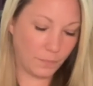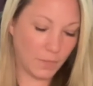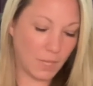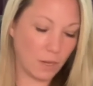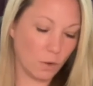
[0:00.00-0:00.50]

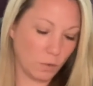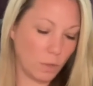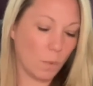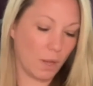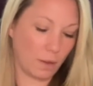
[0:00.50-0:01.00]
They know you
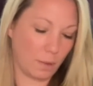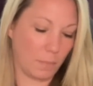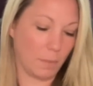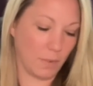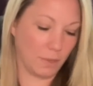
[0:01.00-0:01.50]
want
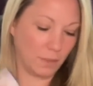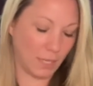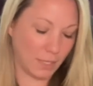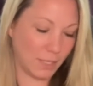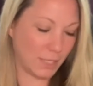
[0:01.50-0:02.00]
commitment.
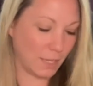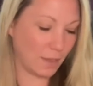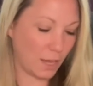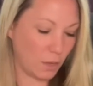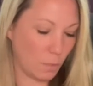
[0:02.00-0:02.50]
They see
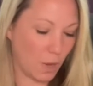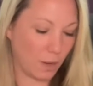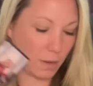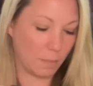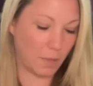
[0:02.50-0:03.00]
that you
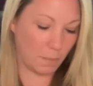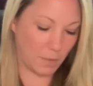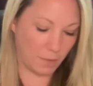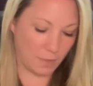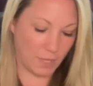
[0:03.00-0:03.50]
want
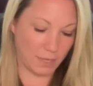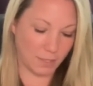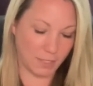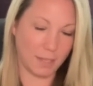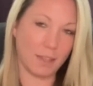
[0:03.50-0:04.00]
commitment. They
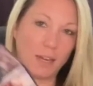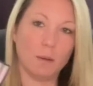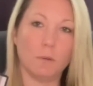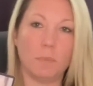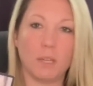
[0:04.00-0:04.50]
see that it
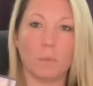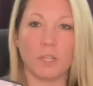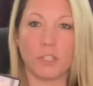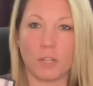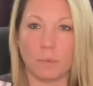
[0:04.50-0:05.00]
would be a
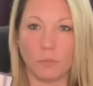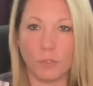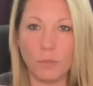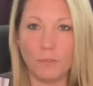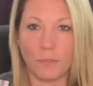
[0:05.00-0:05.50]
wish come
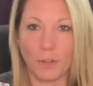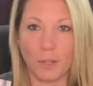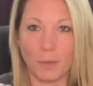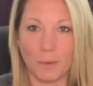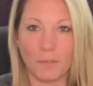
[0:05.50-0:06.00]
true for
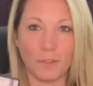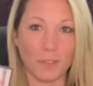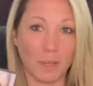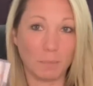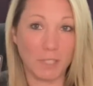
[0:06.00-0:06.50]
you for
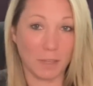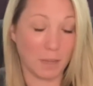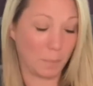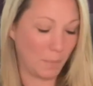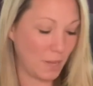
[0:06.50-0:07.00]
them to
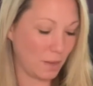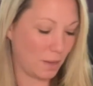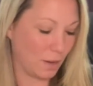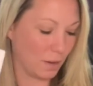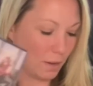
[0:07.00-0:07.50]
commit
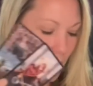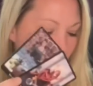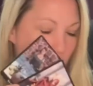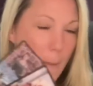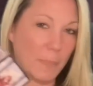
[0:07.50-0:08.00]
here,
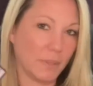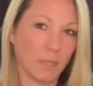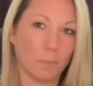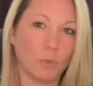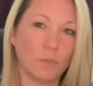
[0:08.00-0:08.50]
but they're
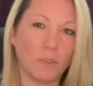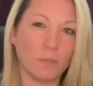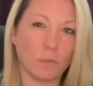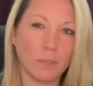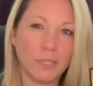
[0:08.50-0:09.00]

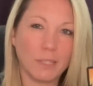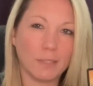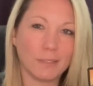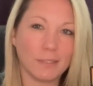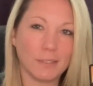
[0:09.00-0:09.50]
moving
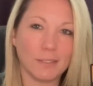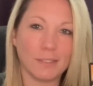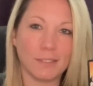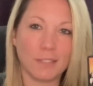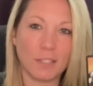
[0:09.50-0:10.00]

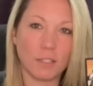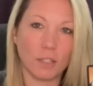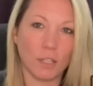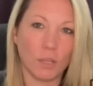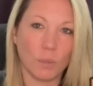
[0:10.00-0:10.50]
real
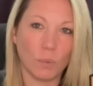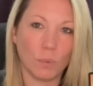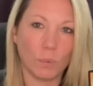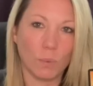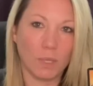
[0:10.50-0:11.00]

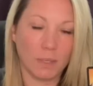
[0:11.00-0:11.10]
slow.